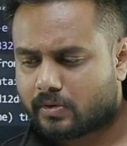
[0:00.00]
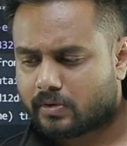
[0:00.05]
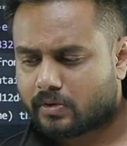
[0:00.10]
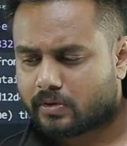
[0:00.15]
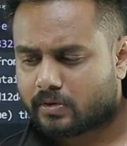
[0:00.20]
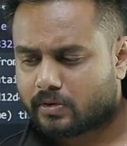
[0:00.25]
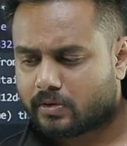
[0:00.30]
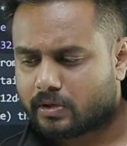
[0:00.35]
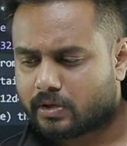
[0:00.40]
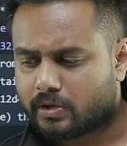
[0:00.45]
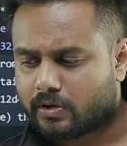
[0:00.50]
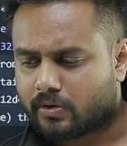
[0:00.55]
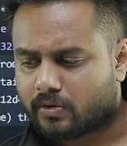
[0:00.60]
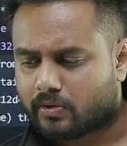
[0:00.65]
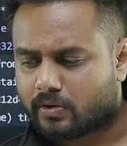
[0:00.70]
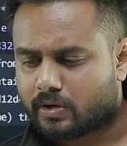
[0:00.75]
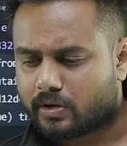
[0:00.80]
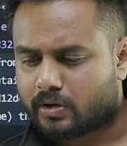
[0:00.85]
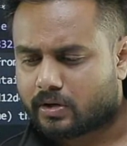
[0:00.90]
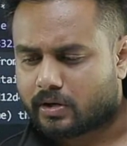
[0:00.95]
The
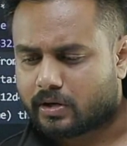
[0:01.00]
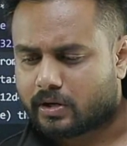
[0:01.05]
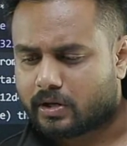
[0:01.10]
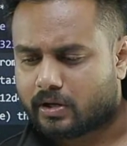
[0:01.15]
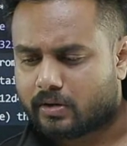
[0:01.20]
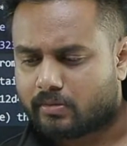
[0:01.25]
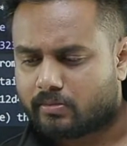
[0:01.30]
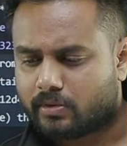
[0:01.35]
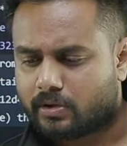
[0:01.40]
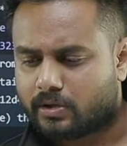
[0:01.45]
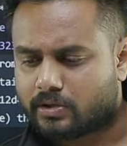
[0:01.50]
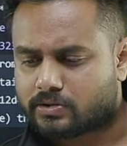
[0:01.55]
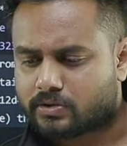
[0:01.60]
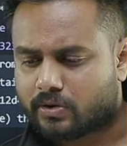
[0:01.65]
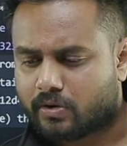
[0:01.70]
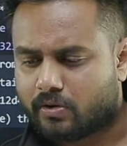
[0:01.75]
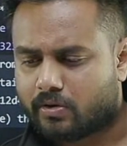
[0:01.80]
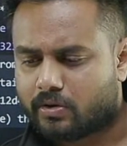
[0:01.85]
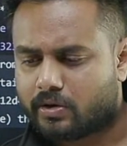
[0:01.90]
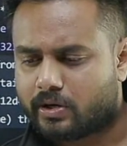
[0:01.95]
Docker name is
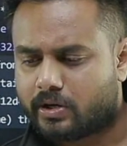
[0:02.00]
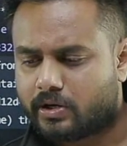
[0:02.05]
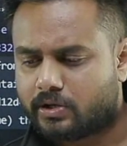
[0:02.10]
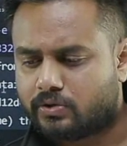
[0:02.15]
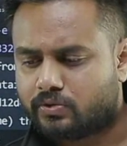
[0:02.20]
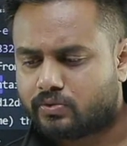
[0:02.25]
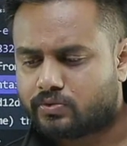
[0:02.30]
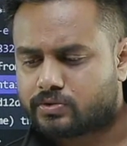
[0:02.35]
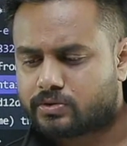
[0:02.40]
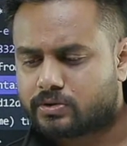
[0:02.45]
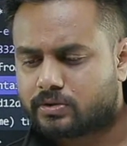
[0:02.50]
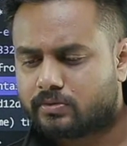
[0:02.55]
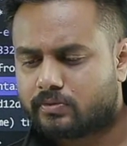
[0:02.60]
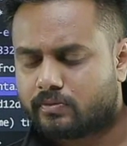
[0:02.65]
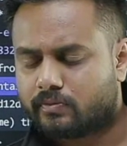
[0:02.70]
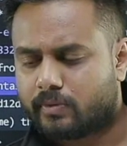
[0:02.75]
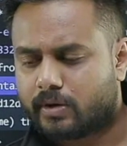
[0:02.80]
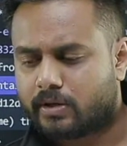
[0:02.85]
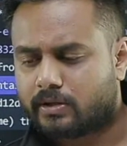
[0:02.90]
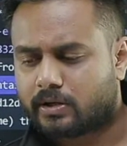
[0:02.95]
already used
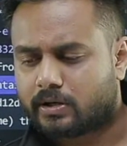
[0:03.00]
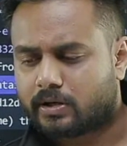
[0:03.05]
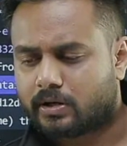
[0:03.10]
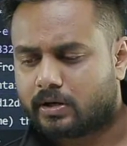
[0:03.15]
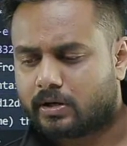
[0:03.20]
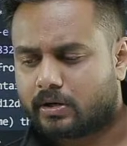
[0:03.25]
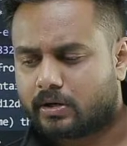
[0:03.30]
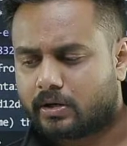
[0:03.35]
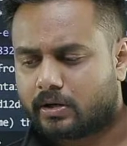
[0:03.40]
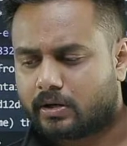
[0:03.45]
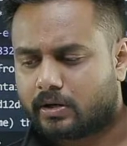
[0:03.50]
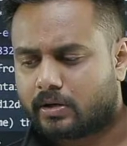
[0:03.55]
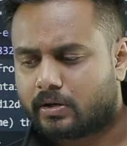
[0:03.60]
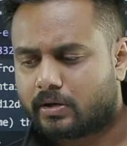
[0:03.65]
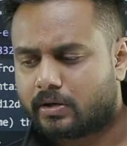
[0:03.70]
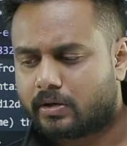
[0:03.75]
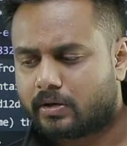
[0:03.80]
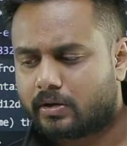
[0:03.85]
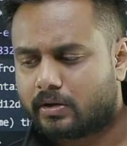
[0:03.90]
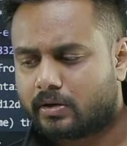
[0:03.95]
by the container.
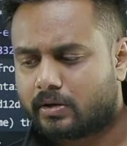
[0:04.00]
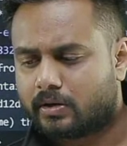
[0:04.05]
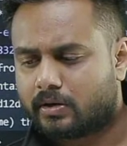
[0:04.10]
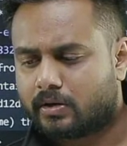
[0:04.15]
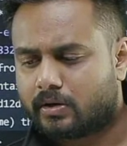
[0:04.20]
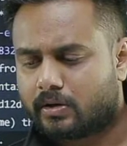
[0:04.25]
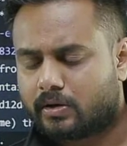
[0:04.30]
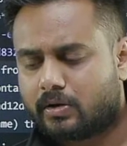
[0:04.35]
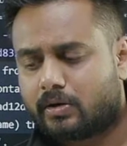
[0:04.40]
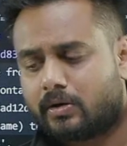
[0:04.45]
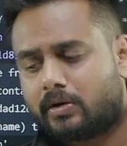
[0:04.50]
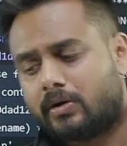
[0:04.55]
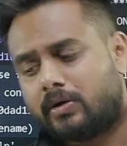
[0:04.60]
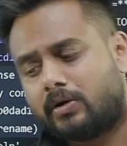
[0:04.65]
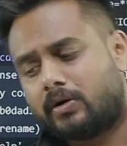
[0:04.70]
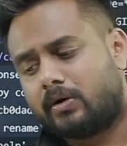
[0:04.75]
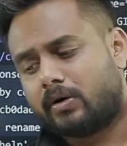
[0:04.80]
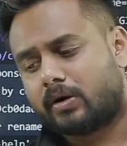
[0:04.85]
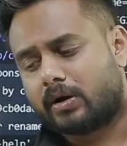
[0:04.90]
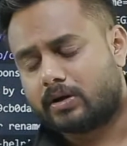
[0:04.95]

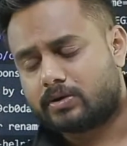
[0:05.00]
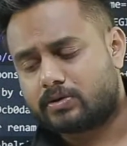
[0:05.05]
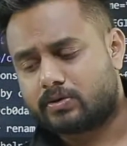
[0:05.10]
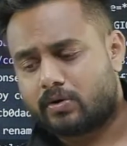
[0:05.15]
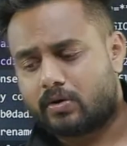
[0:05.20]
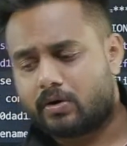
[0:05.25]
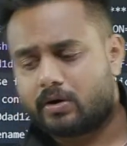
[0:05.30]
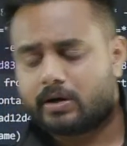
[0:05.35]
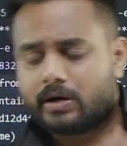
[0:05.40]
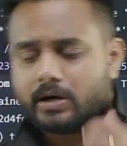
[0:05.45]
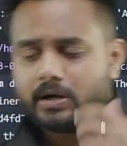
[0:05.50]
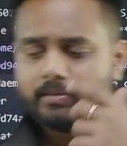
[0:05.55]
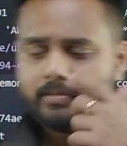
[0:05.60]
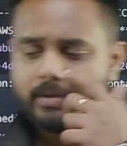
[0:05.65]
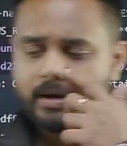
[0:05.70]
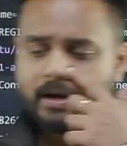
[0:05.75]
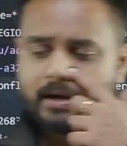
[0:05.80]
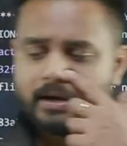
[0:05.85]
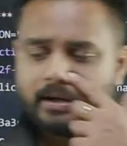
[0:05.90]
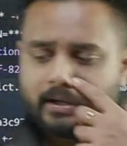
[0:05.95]
Okay, so already
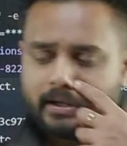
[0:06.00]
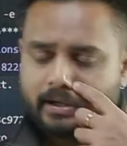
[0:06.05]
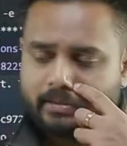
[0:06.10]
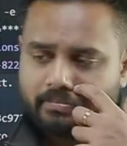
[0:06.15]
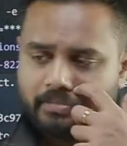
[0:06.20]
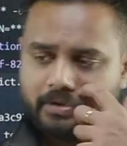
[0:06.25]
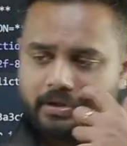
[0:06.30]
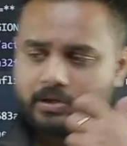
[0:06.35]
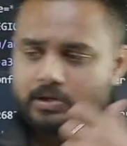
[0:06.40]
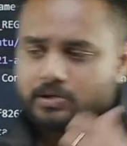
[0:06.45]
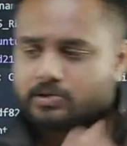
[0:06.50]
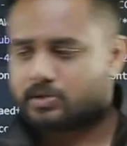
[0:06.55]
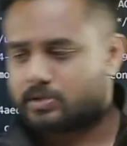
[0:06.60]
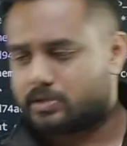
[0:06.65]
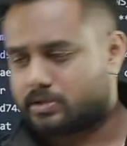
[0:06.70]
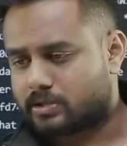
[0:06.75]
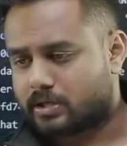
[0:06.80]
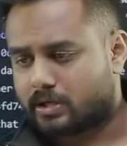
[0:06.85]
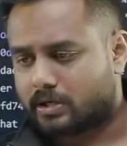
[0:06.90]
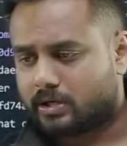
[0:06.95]
my application
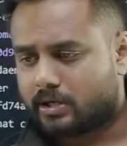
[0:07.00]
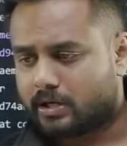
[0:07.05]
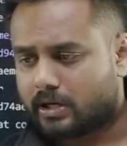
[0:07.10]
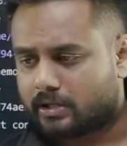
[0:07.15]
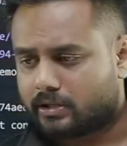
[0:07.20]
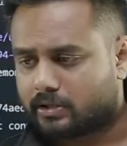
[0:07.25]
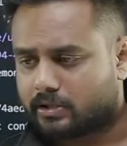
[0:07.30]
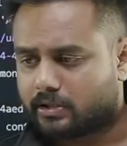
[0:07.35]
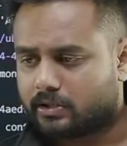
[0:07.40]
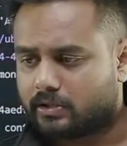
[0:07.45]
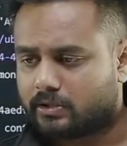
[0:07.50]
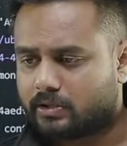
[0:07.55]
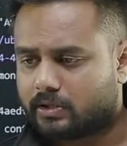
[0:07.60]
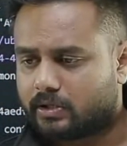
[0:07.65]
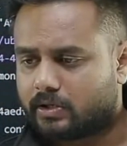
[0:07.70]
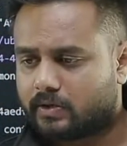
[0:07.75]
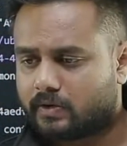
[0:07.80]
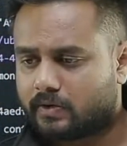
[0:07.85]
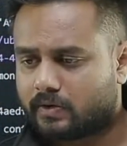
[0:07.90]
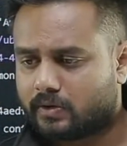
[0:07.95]
is running, I think,
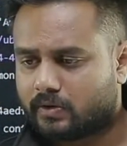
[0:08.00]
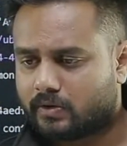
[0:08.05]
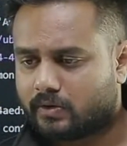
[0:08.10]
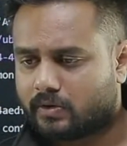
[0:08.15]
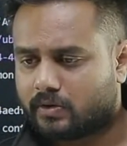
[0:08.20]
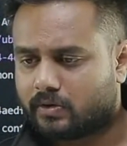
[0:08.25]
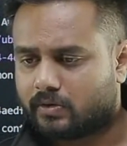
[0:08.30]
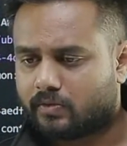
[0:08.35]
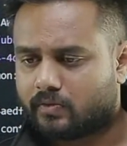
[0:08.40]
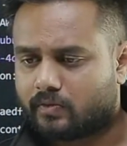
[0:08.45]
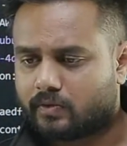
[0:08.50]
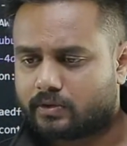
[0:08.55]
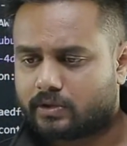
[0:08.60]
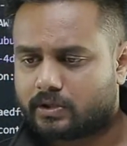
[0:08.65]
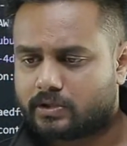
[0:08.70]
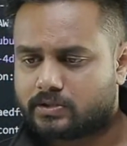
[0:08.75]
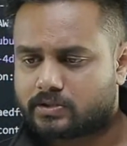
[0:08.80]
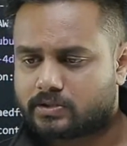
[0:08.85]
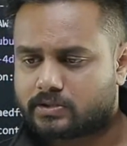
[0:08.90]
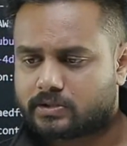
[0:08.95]
there over the
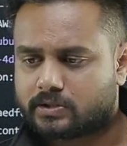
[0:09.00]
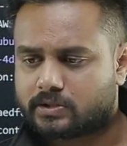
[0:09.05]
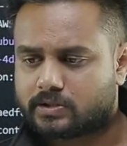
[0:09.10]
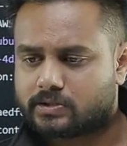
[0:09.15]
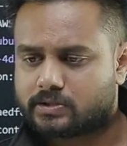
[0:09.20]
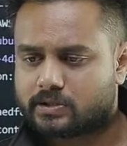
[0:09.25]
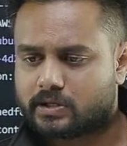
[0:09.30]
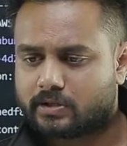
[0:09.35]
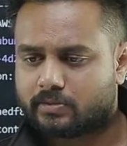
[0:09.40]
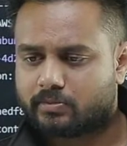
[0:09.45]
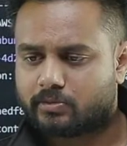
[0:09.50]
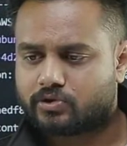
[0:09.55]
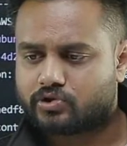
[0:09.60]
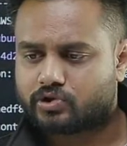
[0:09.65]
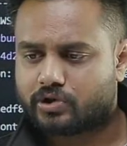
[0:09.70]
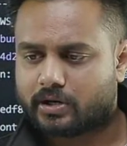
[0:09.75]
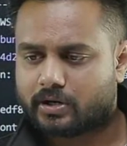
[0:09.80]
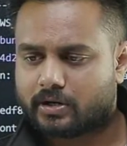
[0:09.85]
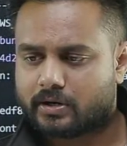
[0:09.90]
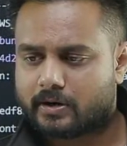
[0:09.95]
instance. Let me
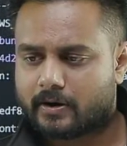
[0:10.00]
check.